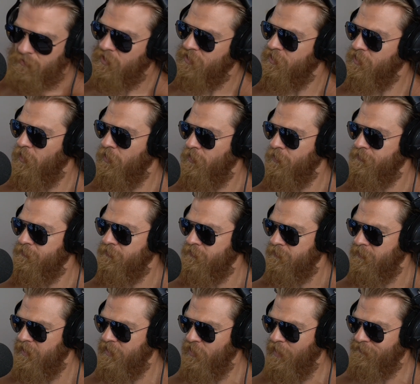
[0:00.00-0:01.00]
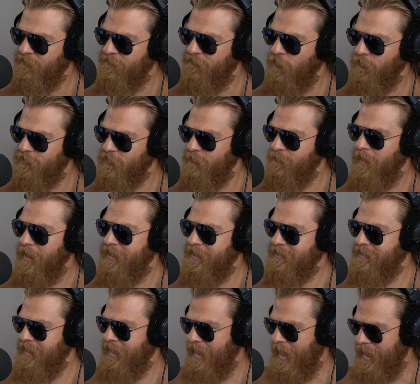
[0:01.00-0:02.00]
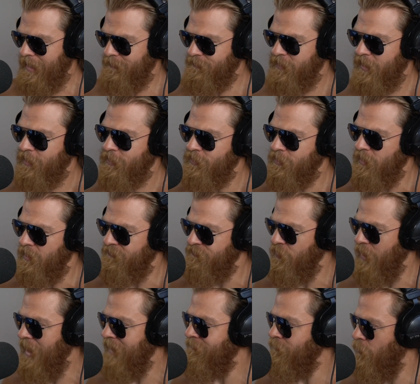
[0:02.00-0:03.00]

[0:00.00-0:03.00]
So you have to force your body into that adaptation. If you have